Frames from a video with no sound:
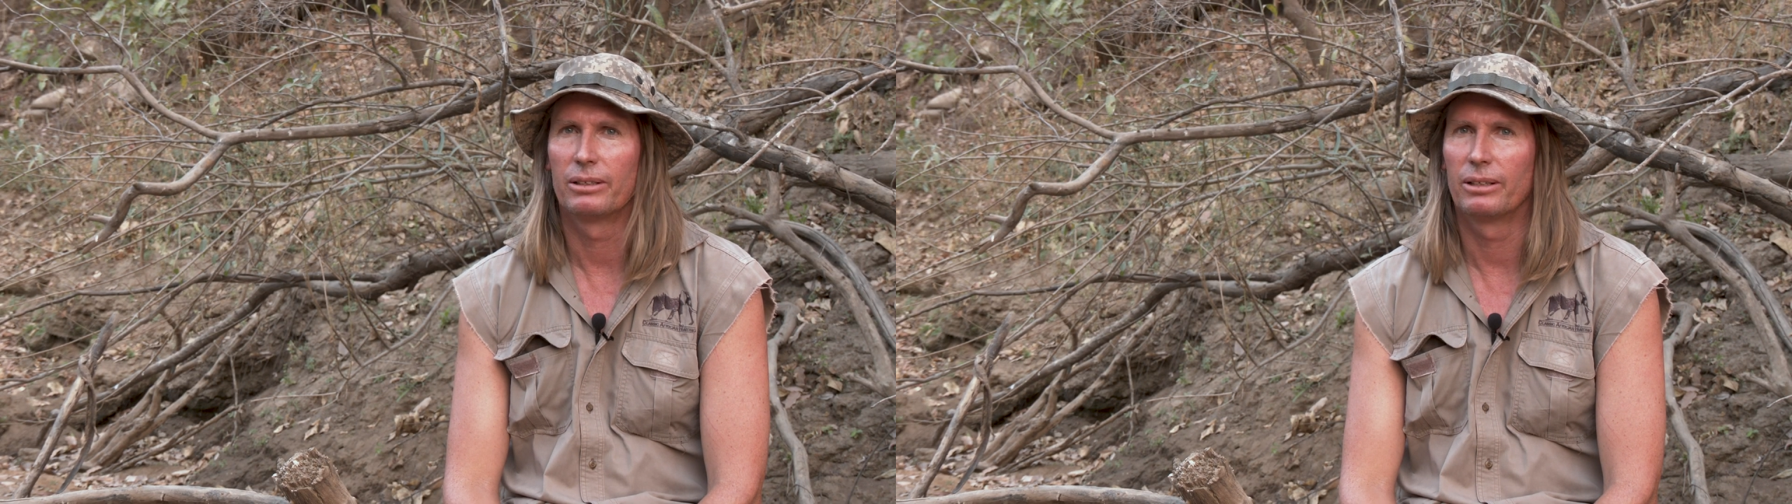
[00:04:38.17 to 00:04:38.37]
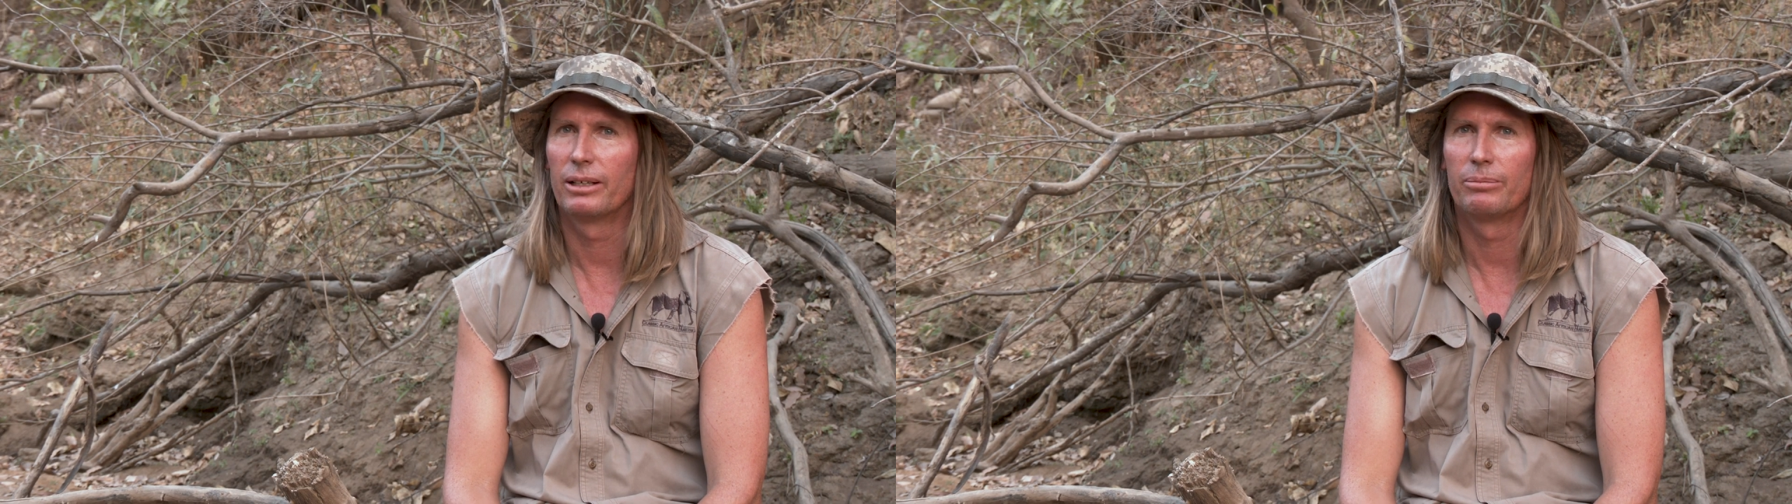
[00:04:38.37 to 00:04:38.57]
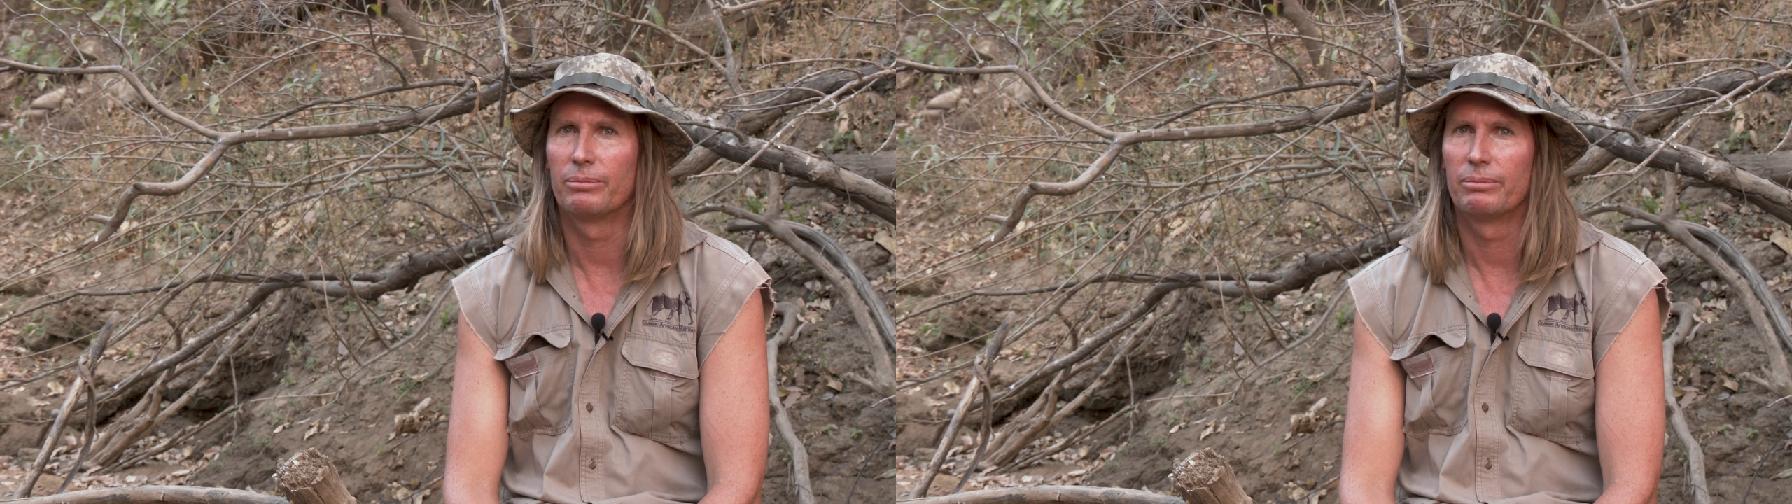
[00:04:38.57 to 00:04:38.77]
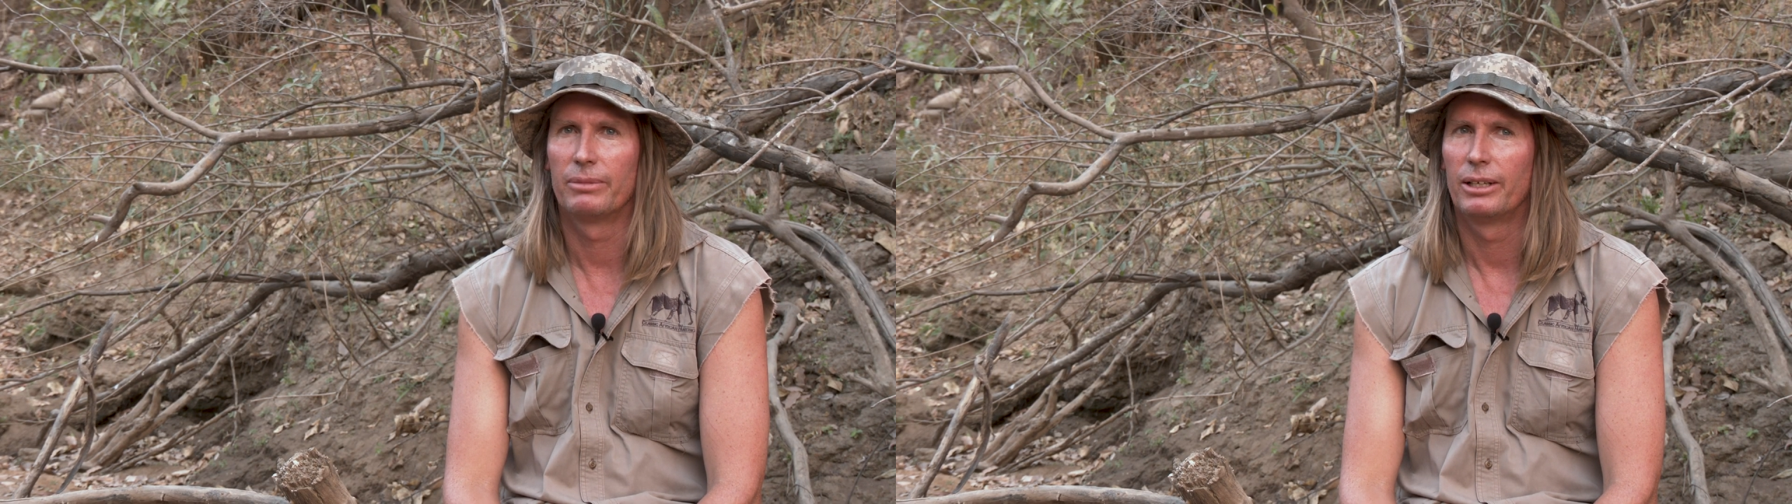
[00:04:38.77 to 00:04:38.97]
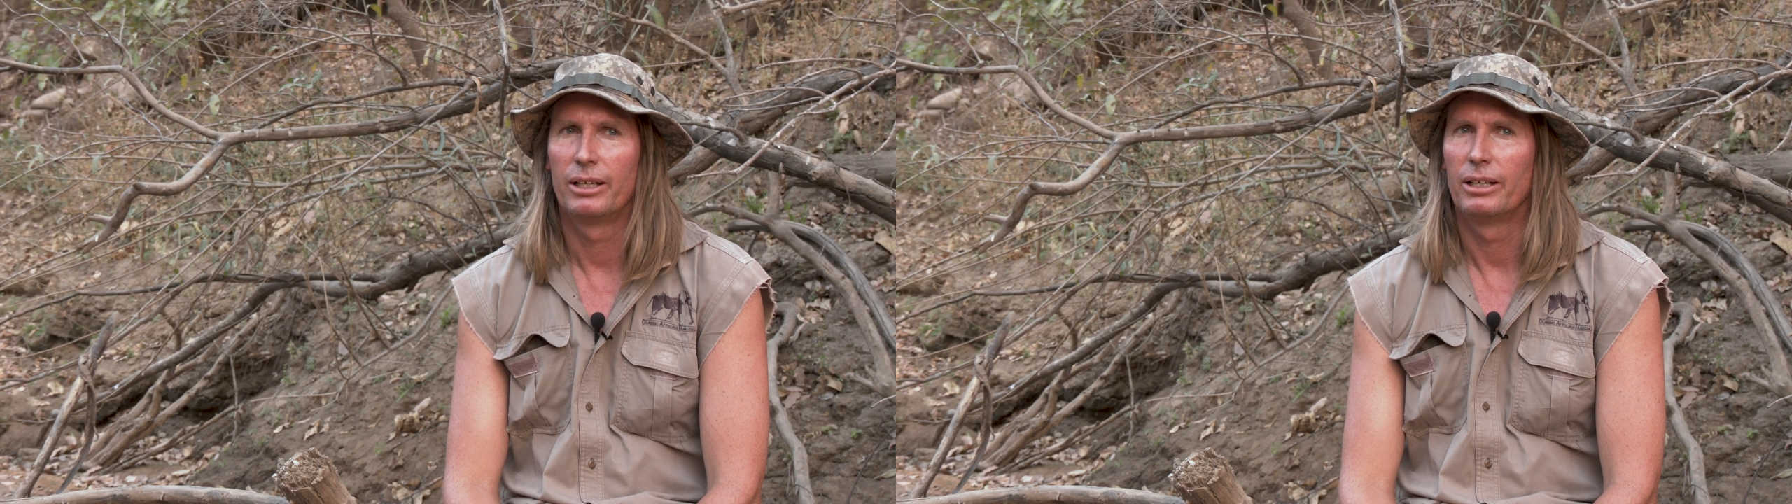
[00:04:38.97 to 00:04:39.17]

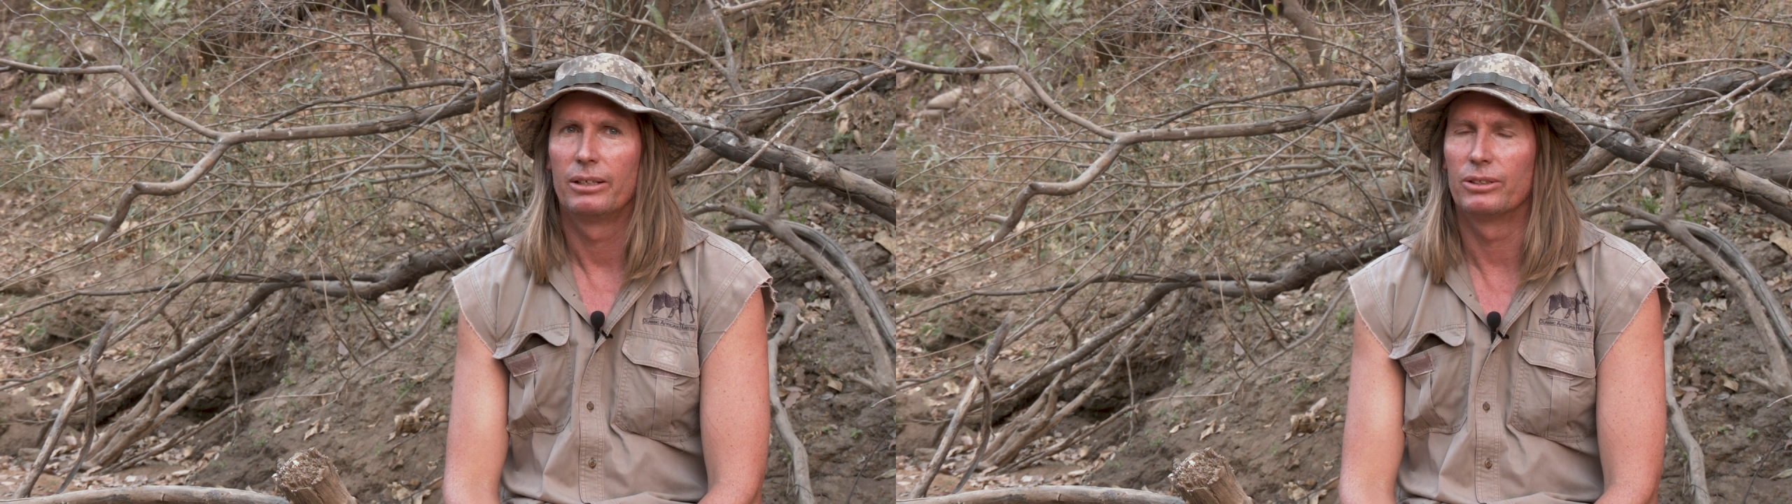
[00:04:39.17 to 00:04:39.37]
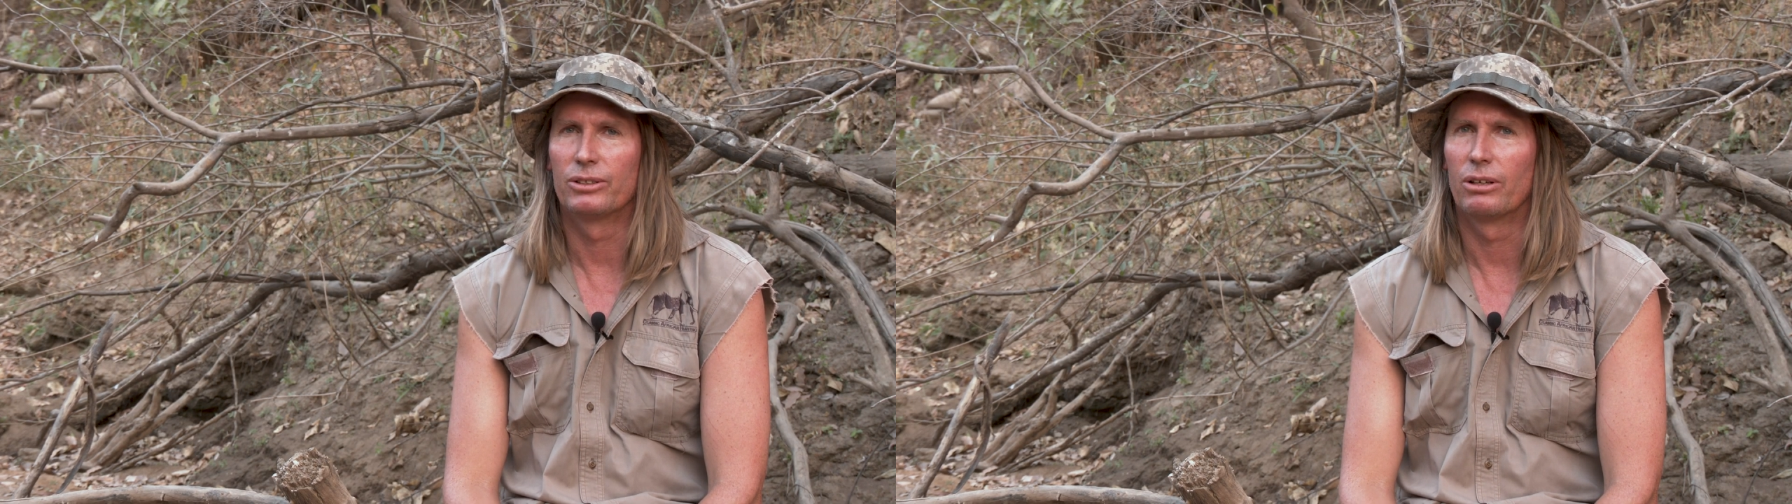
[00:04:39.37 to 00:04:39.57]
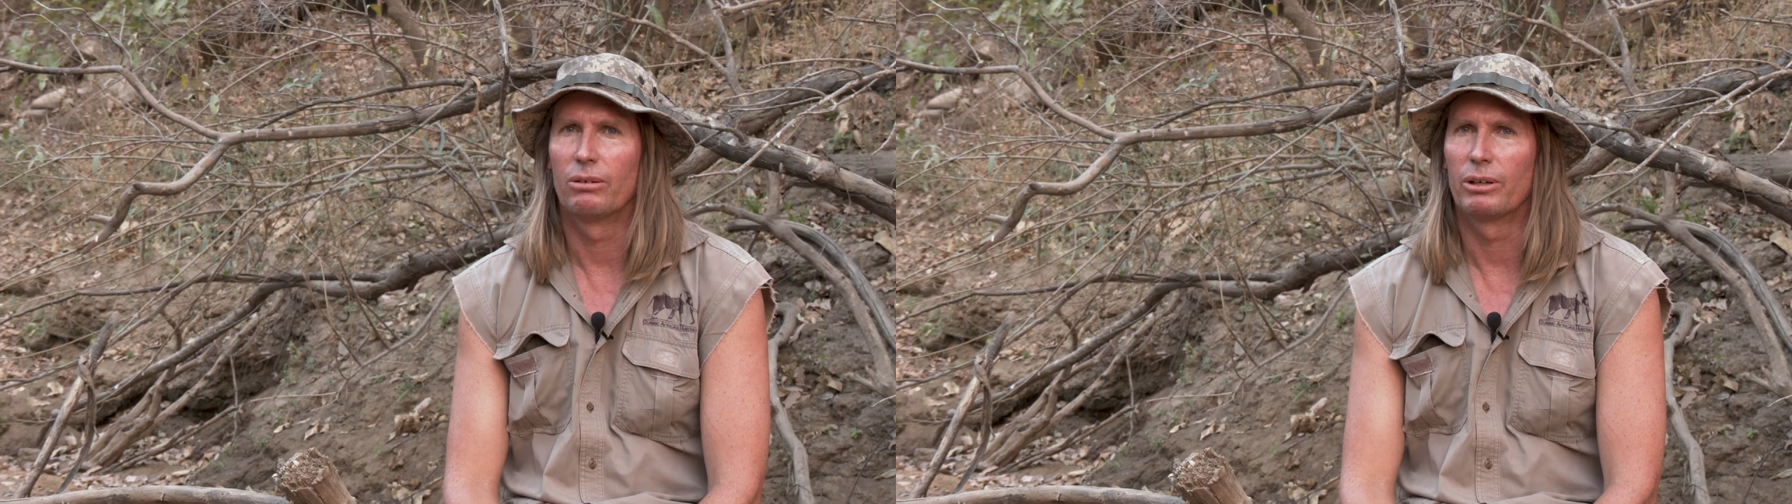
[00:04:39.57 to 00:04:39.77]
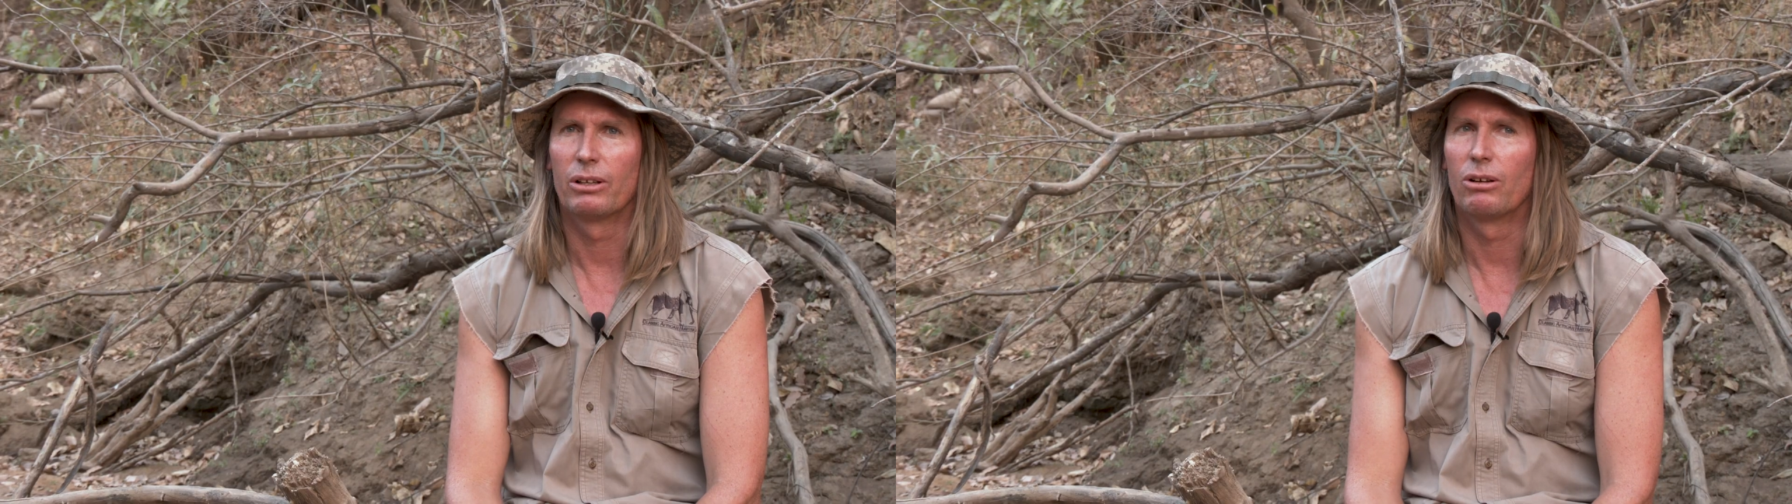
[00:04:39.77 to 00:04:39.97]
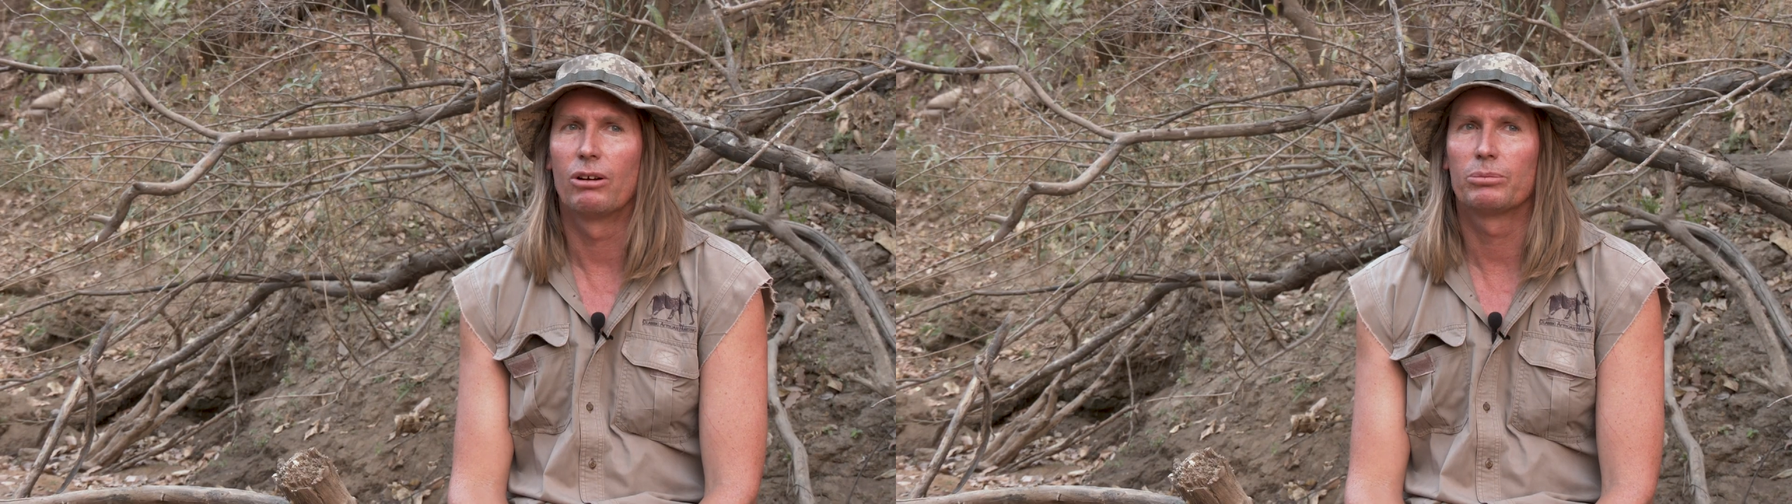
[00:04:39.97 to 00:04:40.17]
This is one of
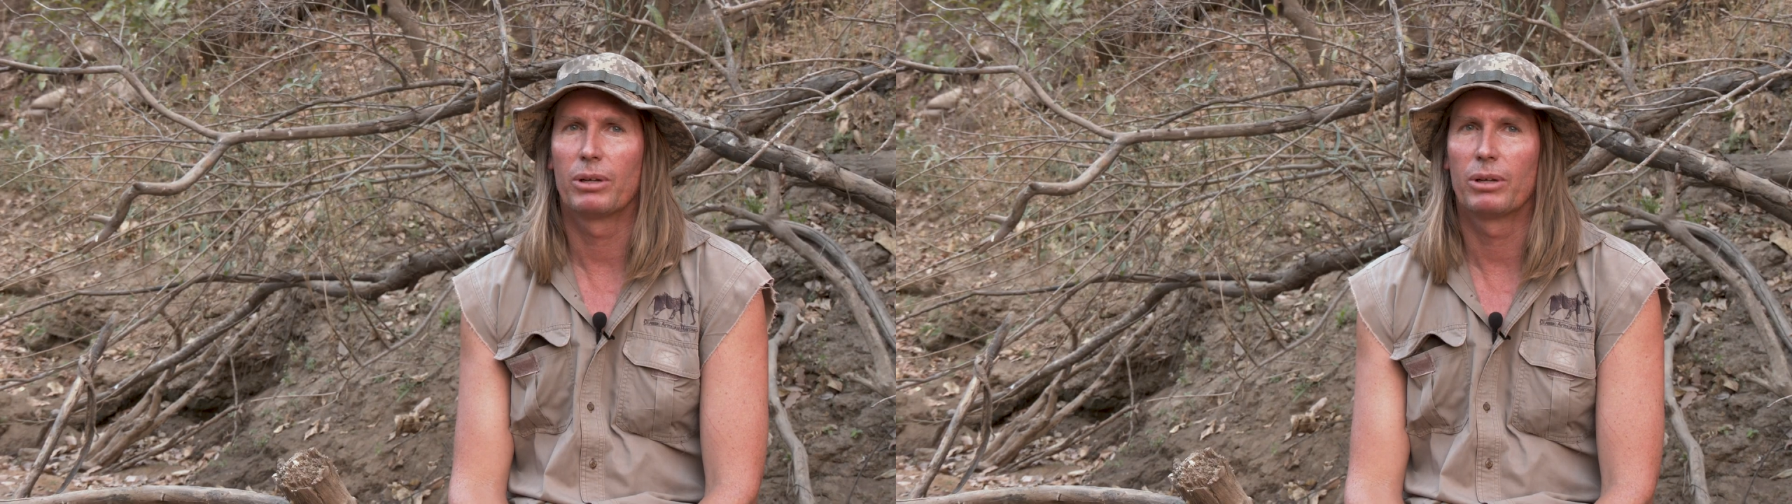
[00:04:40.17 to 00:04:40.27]
the last